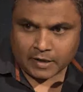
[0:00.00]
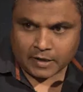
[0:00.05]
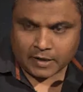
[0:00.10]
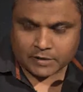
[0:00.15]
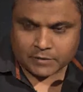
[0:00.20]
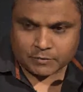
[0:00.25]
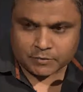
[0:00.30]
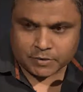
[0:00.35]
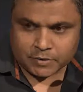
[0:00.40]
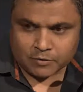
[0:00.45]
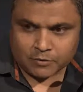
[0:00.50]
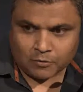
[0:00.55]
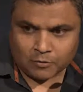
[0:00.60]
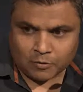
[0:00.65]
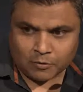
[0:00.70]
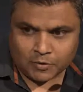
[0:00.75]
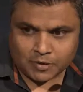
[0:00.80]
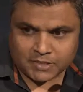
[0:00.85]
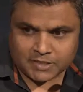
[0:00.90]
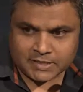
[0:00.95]
As we
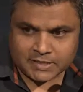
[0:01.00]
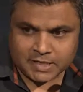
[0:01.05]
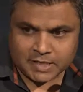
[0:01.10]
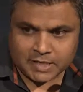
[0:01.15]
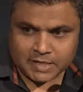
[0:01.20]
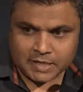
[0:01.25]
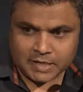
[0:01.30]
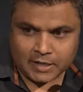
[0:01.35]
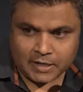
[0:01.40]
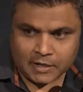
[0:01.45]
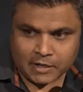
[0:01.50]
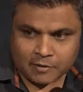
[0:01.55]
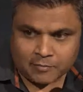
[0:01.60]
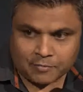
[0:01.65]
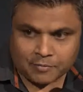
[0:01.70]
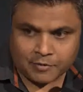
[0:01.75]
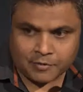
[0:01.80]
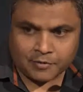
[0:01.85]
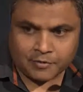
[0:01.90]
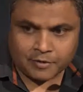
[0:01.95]
always say in our
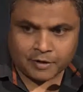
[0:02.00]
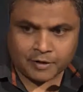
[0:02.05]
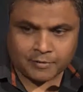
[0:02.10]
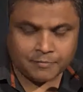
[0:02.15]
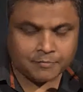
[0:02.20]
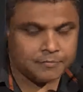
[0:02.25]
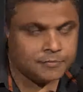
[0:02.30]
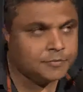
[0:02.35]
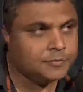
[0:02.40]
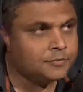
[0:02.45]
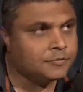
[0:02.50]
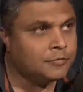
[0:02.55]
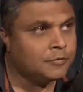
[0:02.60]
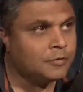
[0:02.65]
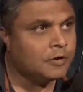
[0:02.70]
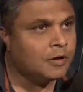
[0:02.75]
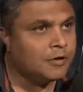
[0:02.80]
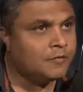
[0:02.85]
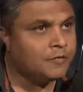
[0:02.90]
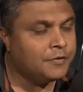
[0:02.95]
program to
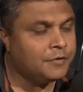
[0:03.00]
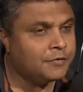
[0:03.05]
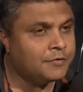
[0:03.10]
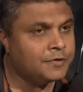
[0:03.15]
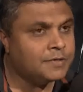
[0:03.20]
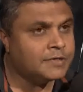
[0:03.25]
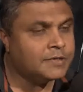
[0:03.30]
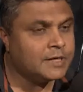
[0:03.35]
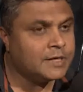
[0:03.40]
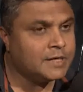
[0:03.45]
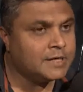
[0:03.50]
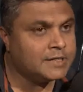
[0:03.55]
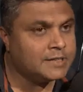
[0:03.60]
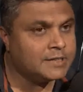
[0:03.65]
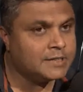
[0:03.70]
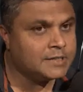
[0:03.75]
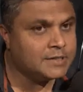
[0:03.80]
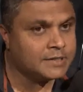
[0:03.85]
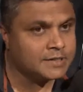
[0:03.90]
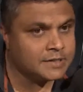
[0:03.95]
all our viewers and
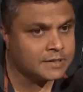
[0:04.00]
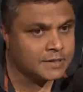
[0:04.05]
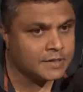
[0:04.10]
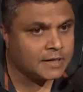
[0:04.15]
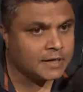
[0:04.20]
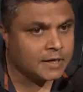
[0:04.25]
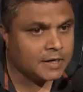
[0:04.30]
listeners,